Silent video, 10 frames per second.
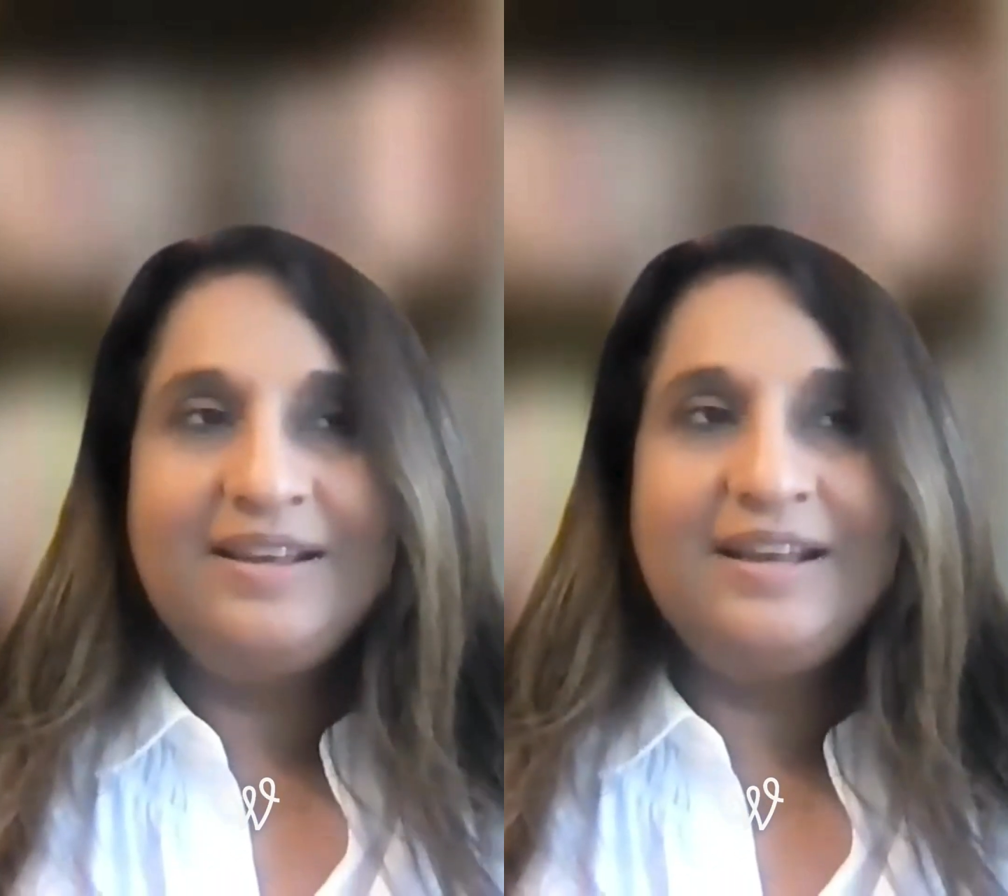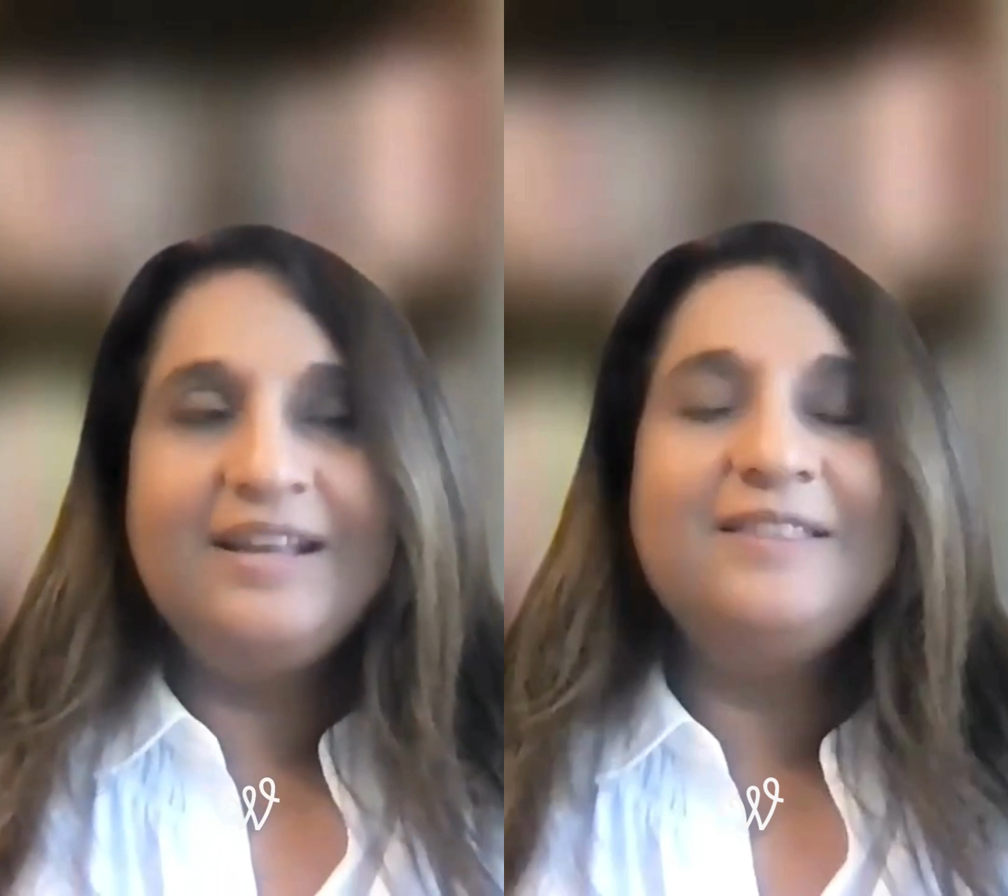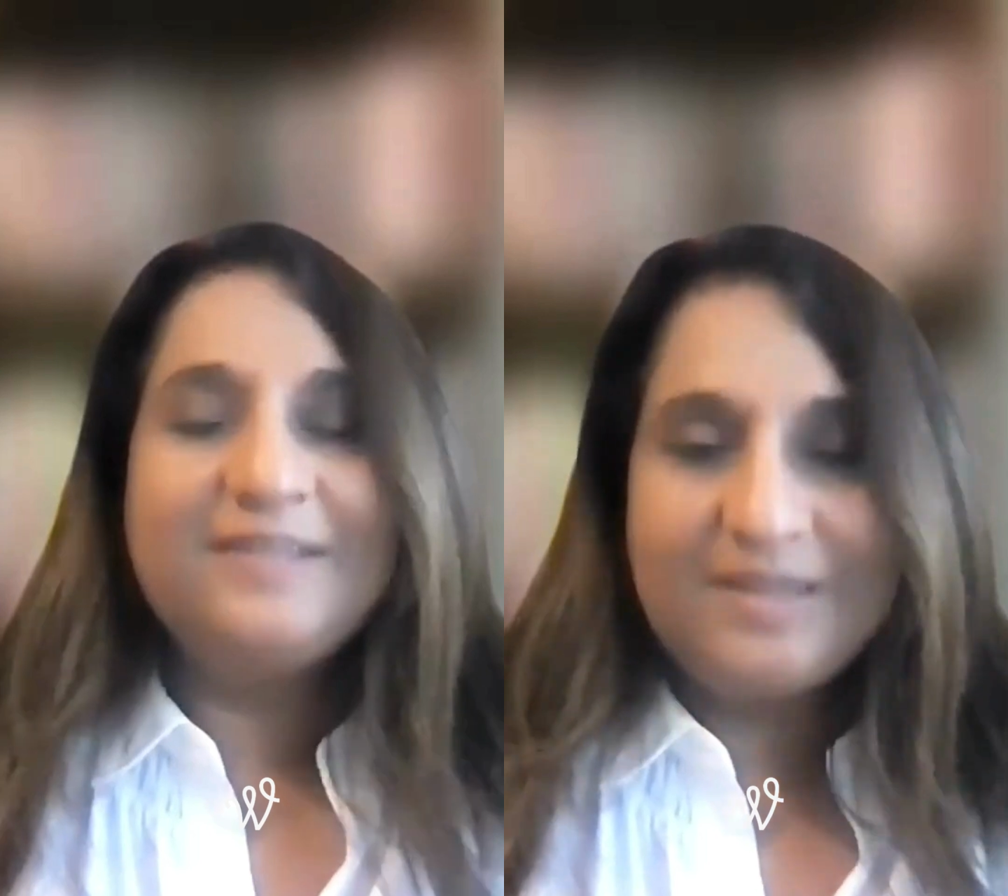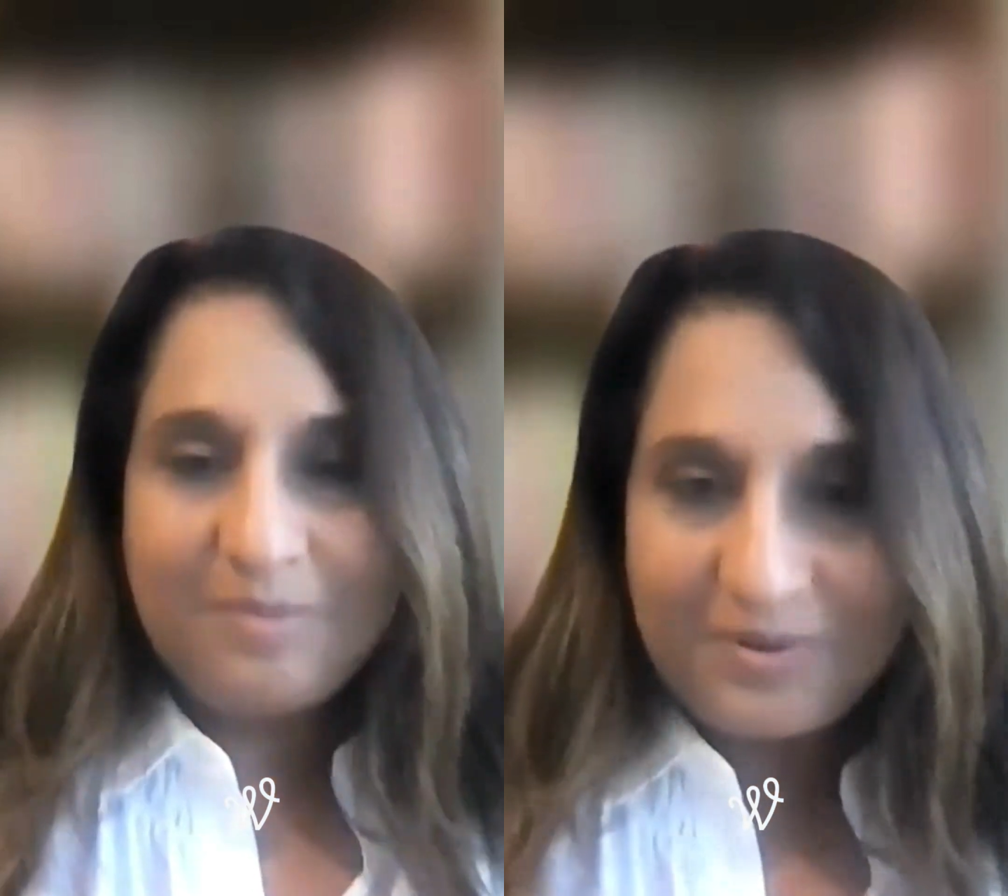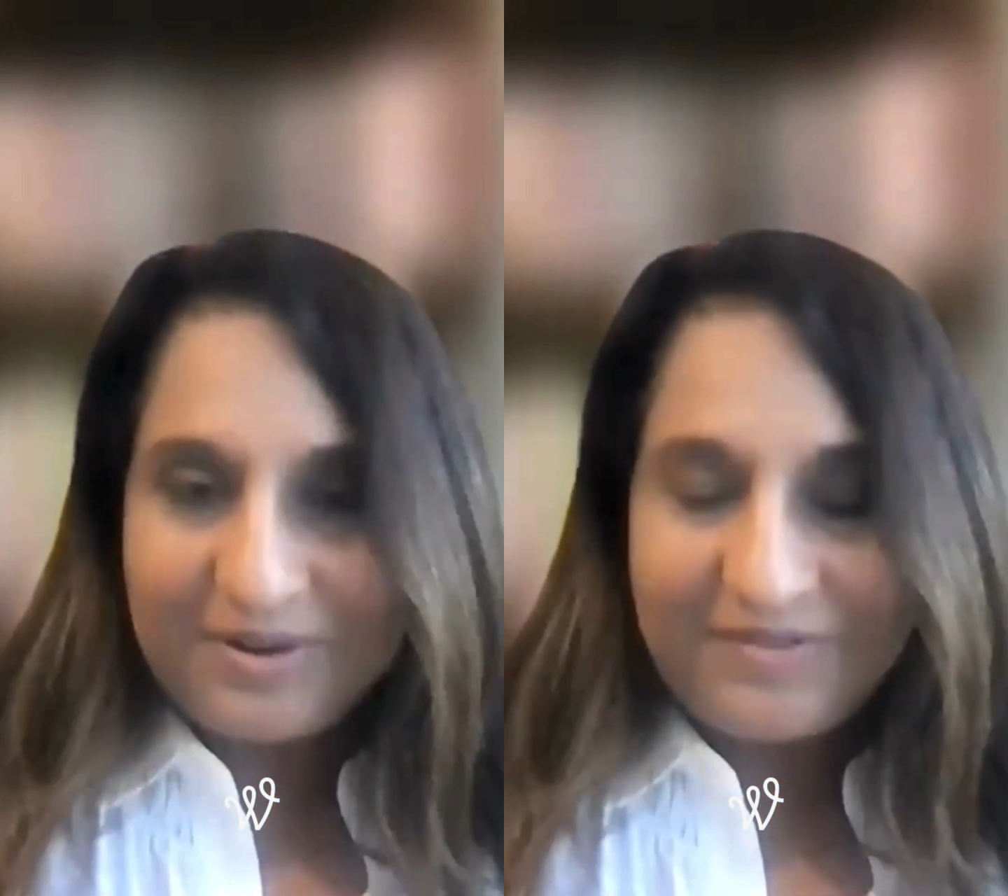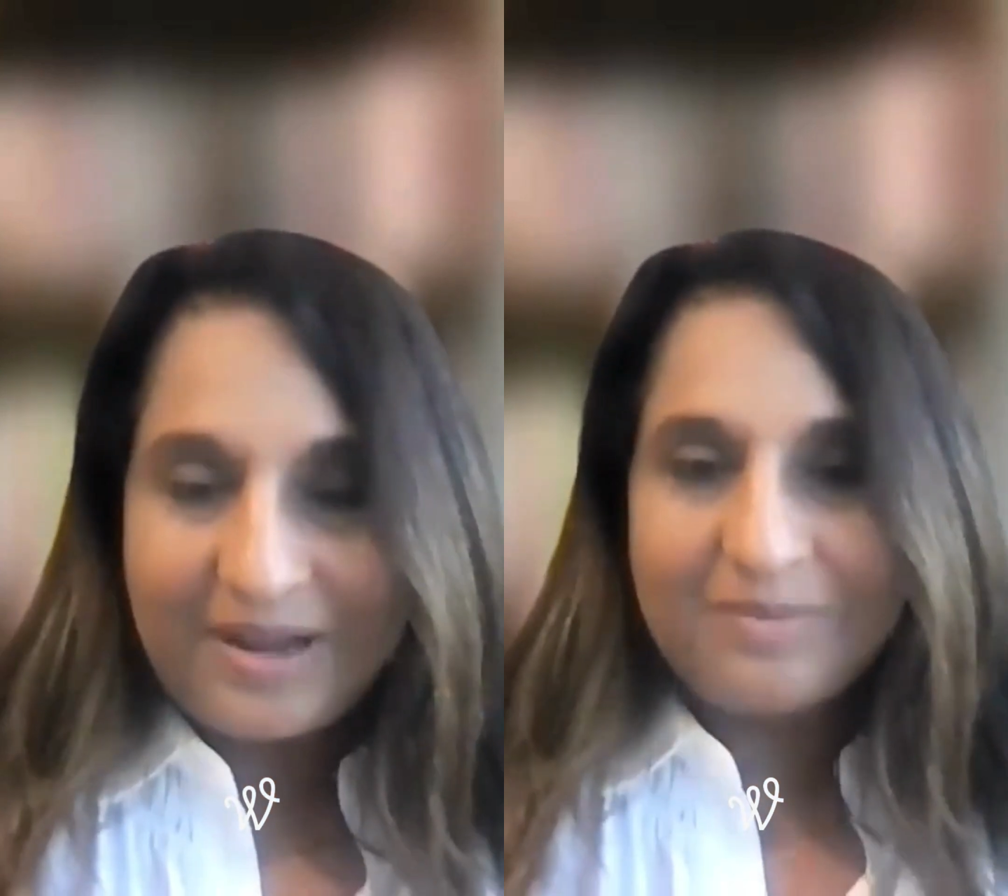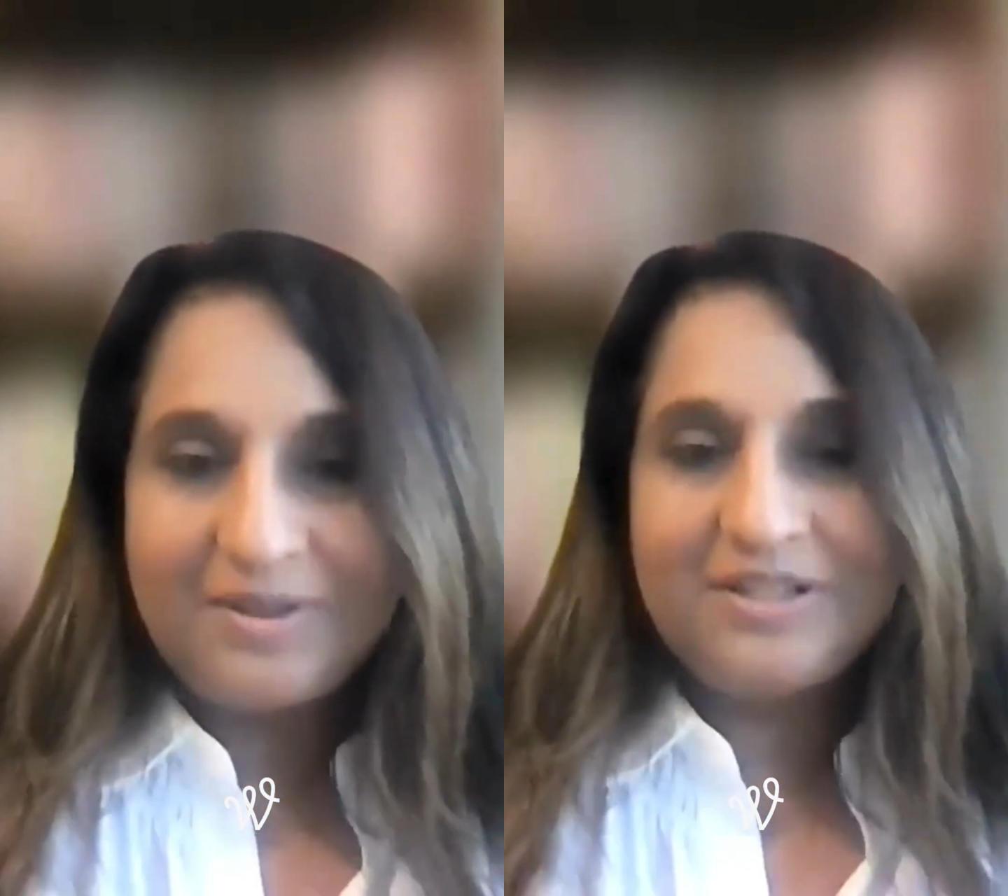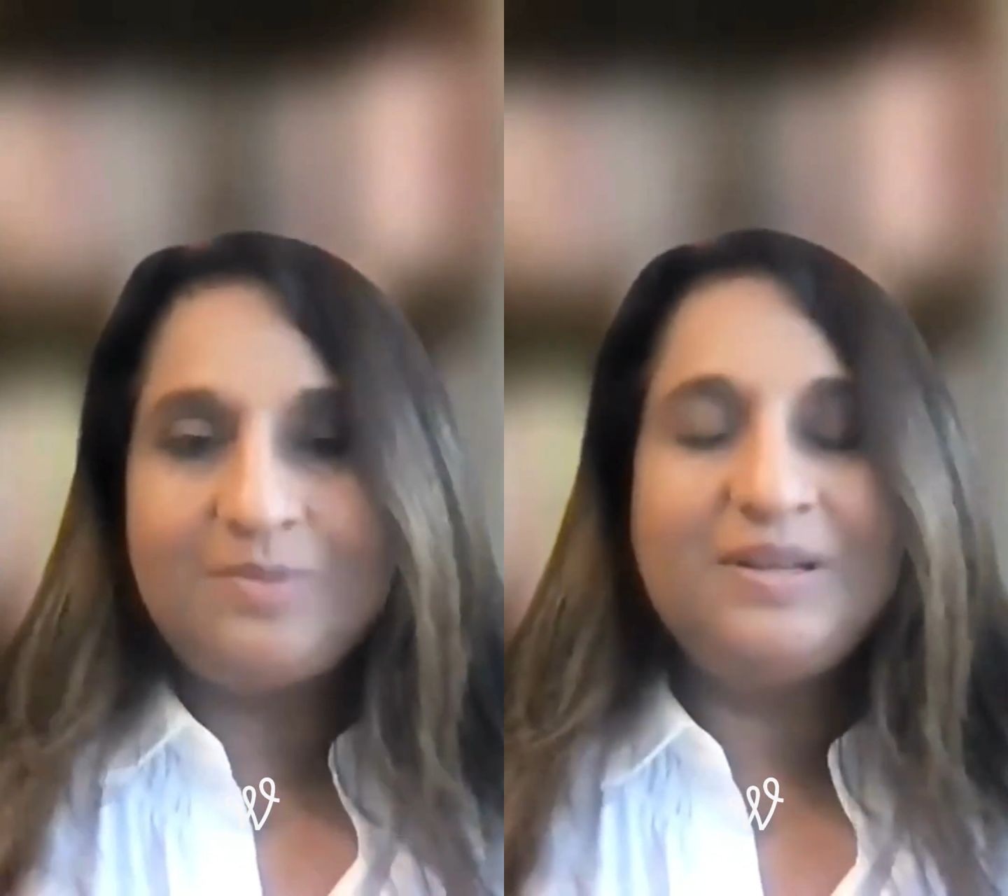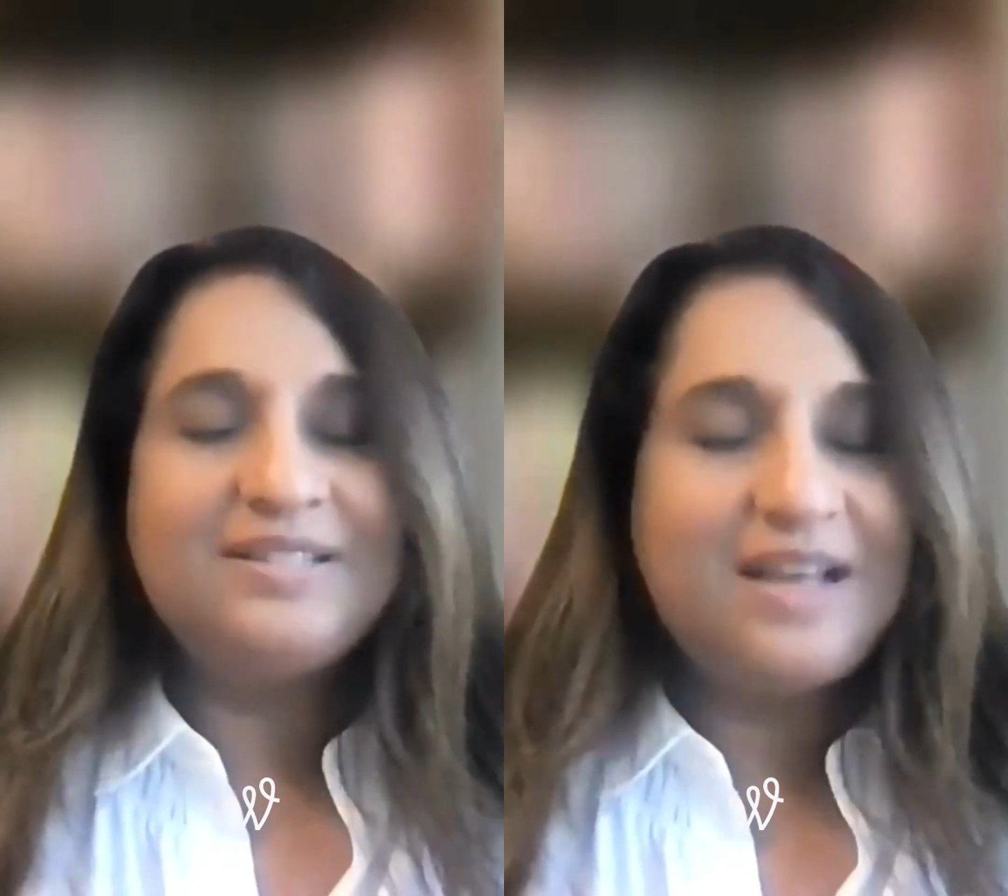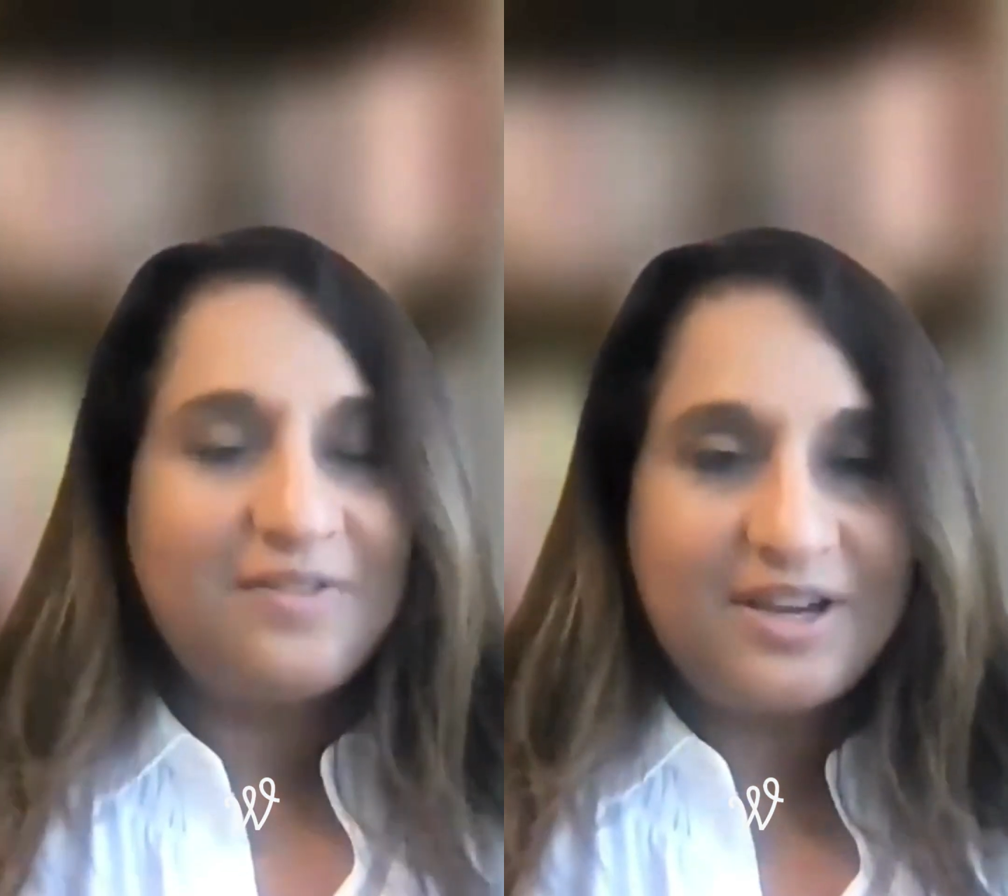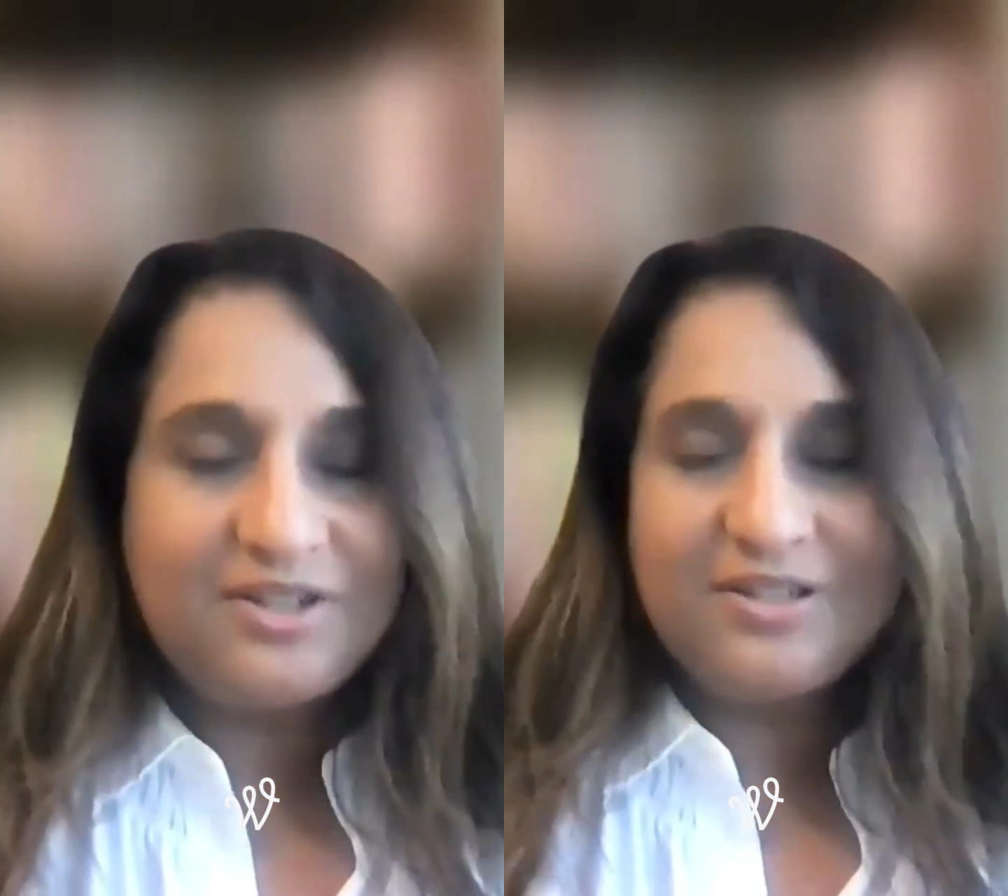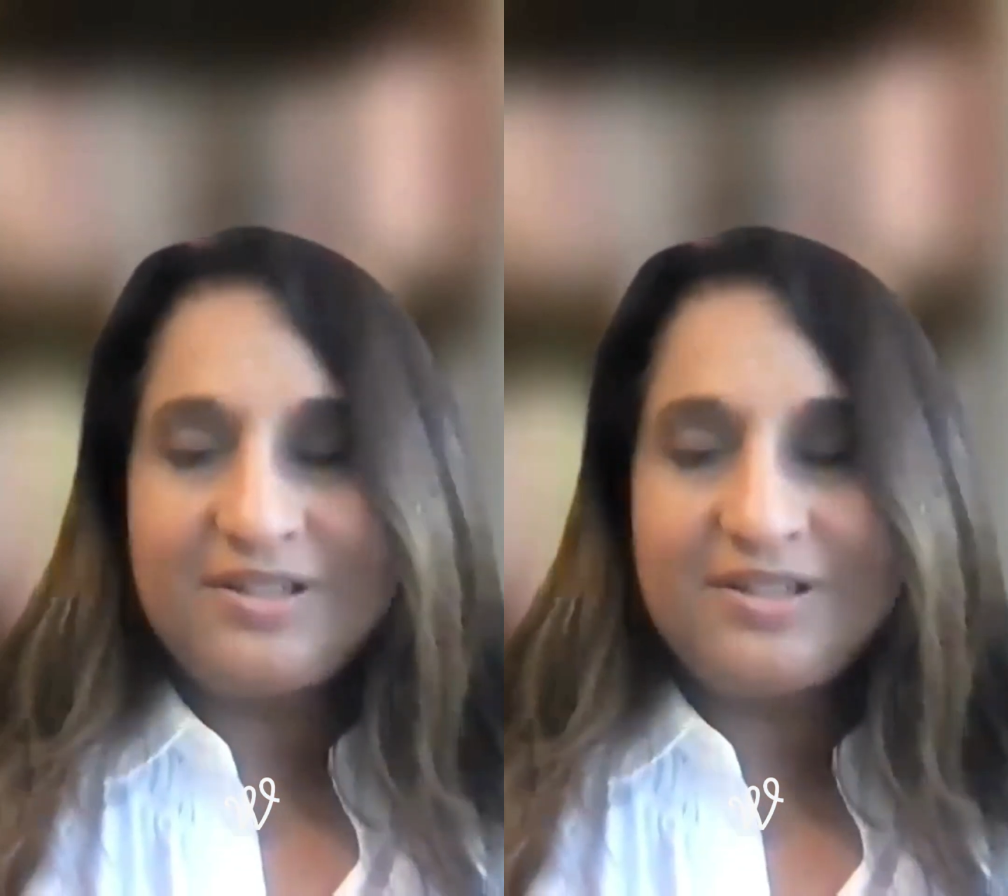in this immigrant family, to be South Asian,